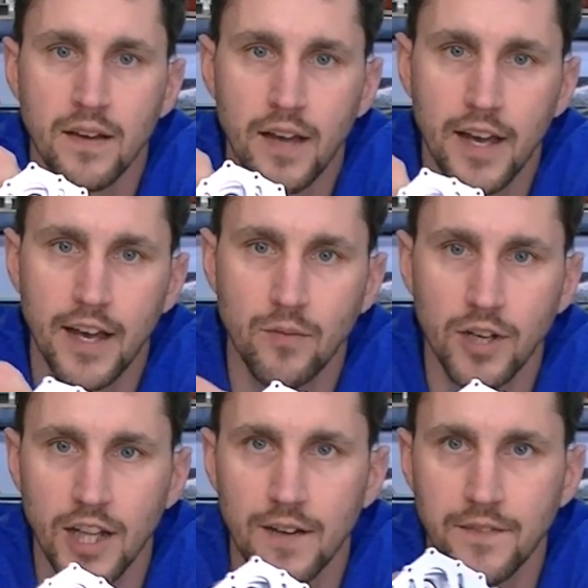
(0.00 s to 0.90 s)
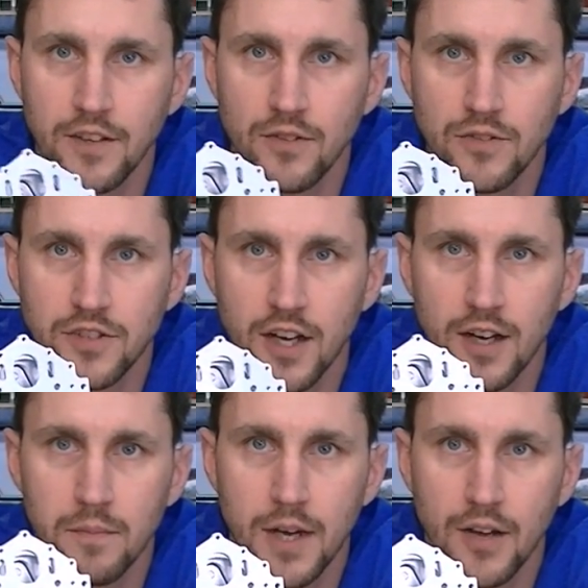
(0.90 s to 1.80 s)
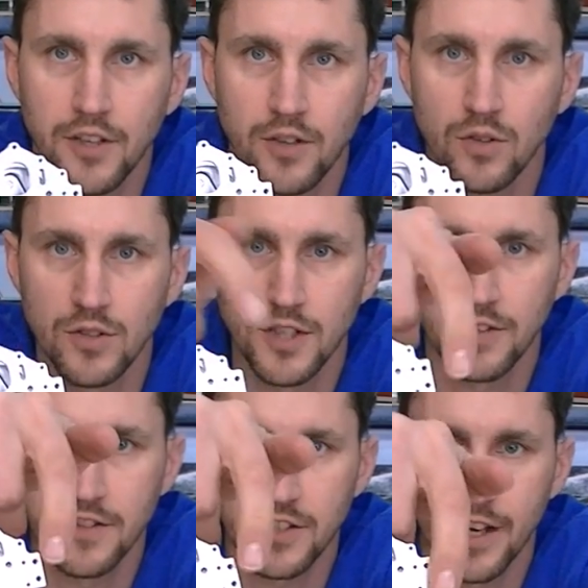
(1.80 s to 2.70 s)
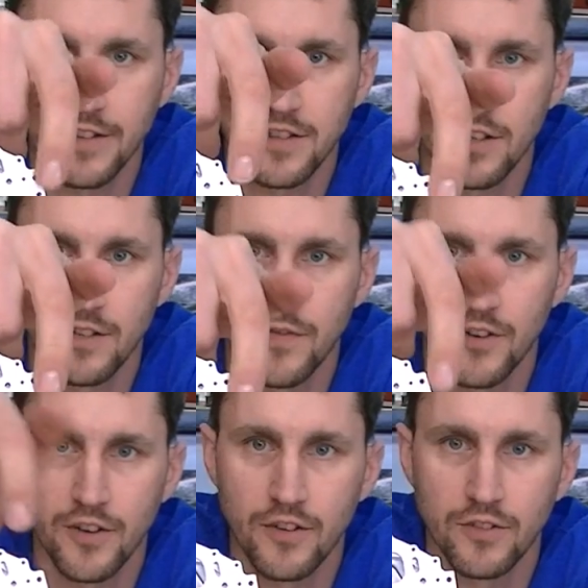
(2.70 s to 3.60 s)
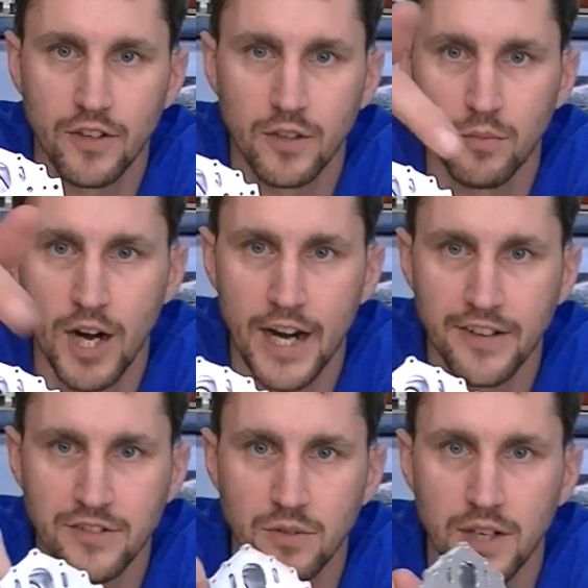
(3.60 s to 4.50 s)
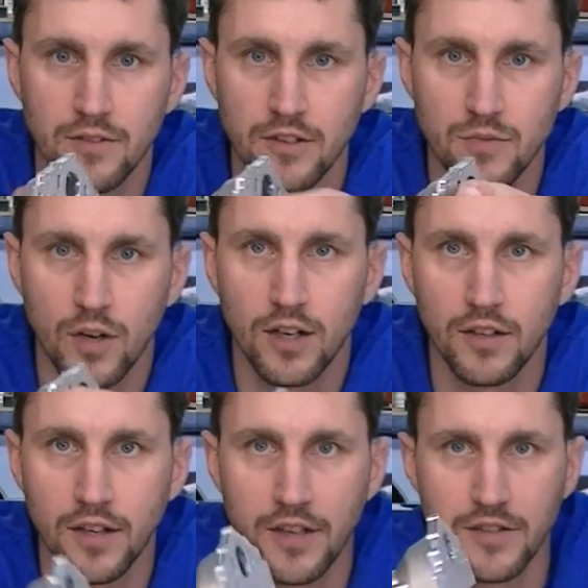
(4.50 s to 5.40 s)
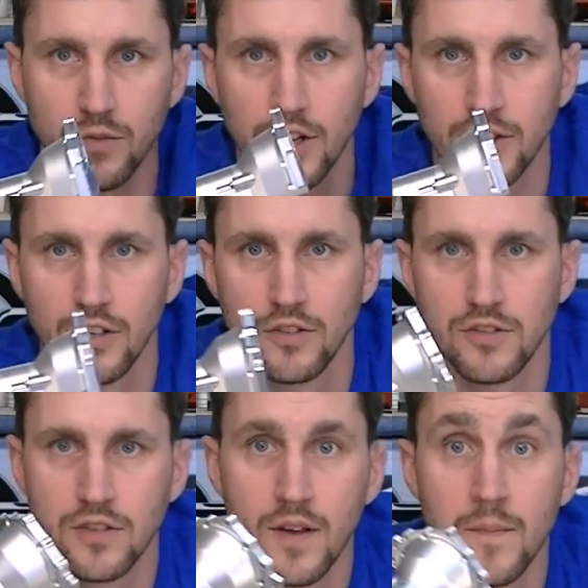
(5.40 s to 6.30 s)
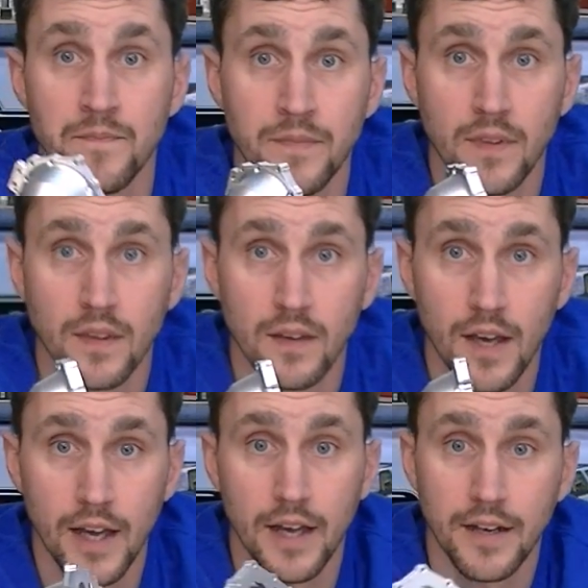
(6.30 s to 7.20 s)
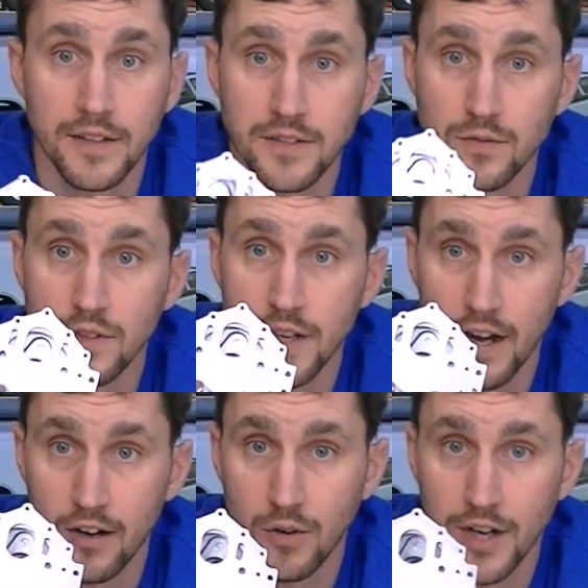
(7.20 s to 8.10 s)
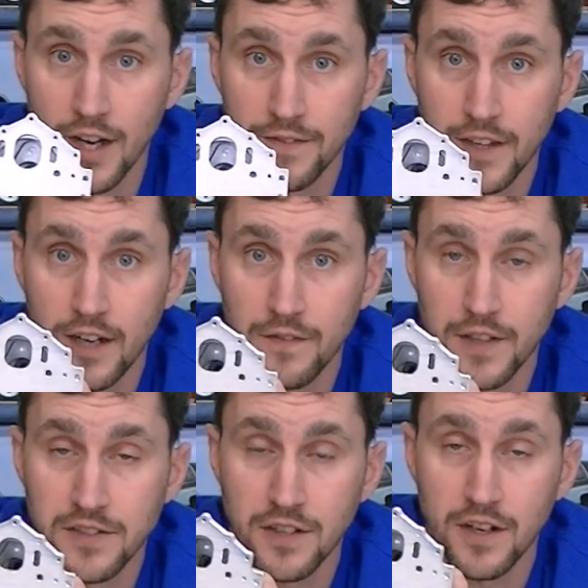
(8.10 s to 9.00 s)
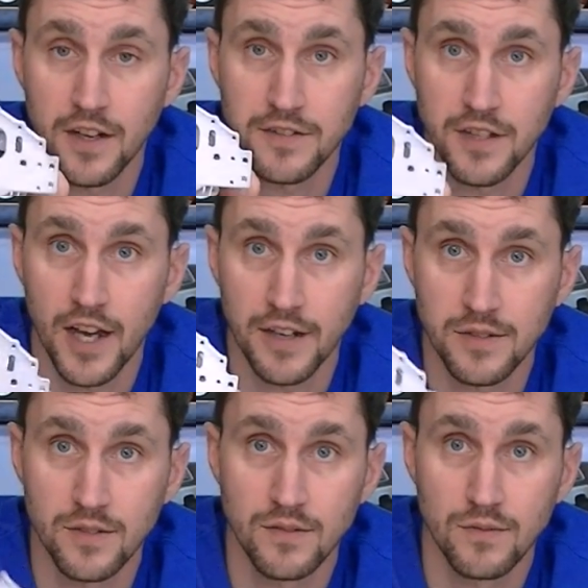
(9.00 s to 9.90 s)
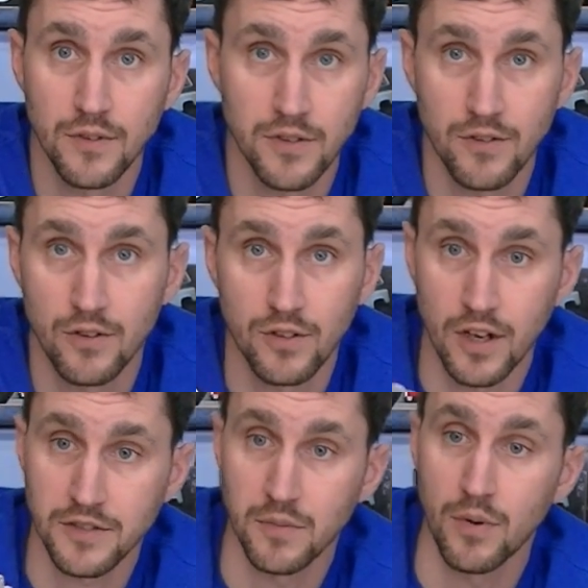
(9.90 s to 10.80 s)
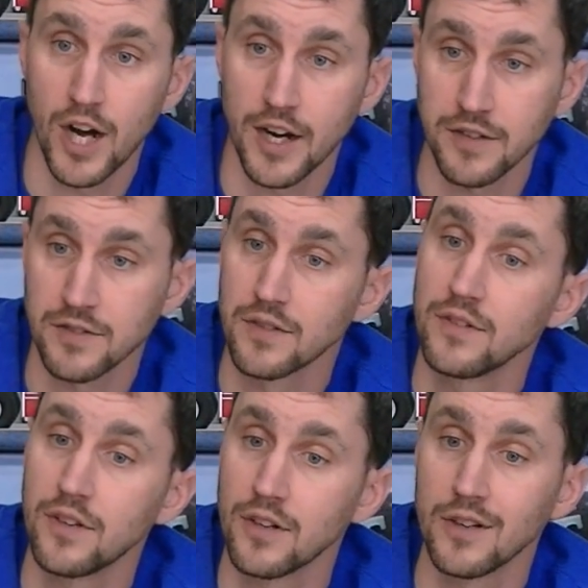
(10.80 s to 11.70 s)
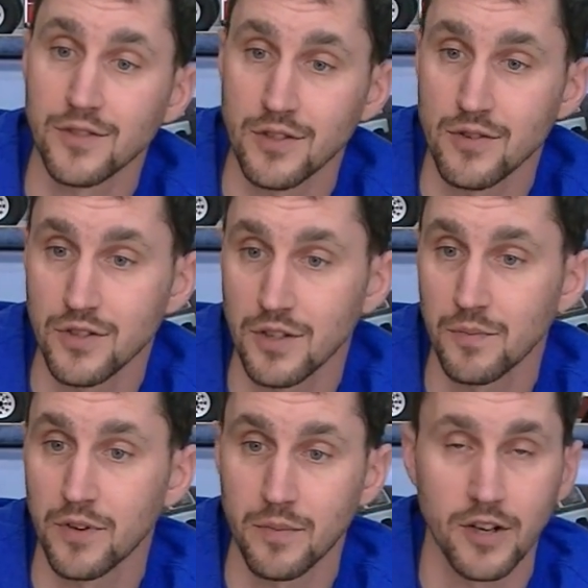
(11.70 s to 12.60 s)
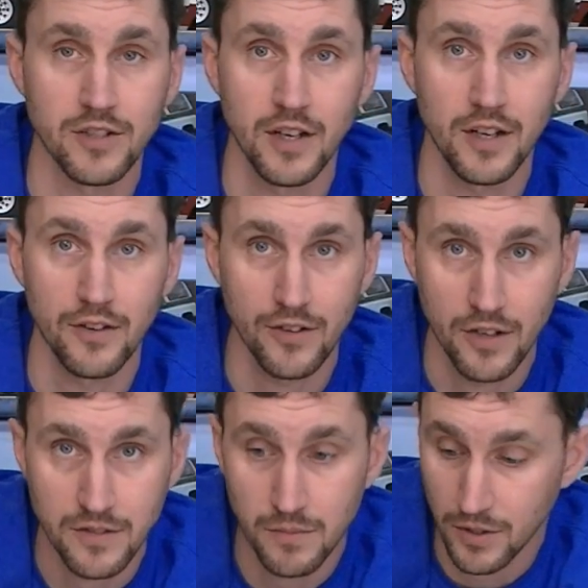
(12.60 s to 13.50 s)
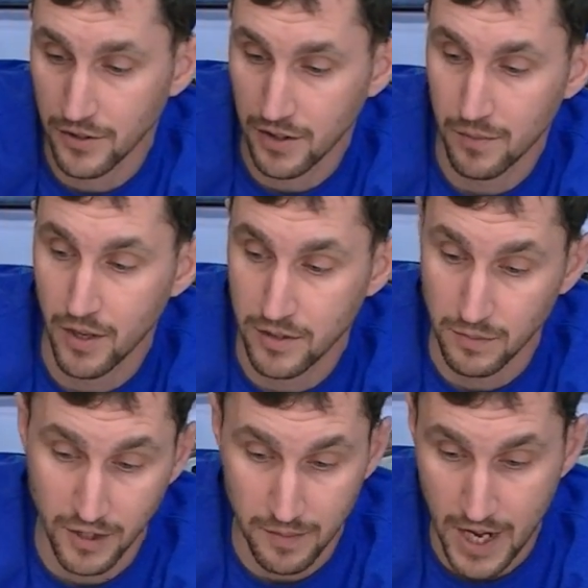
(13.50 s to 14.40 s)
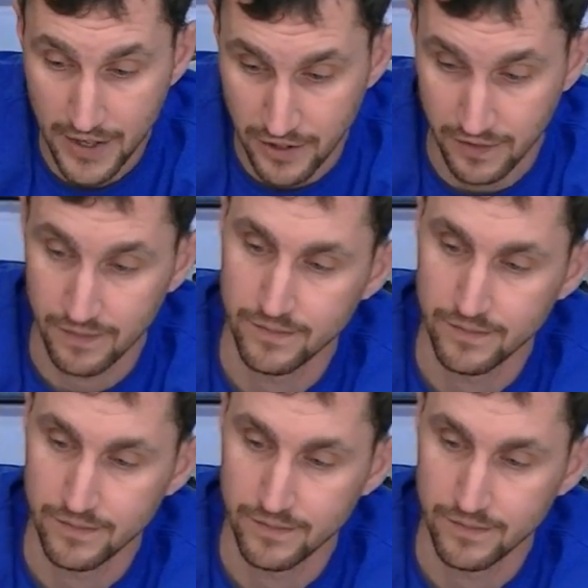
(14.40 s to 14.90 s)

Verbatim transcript: And we left you some mounting holes on the sides here for your own little brackets or whatever as well in case you want those. And it's narrow enough that it fits in an SCX with your own custom brackets. You can also use it in pretty much any other custom build you can possibly imagine.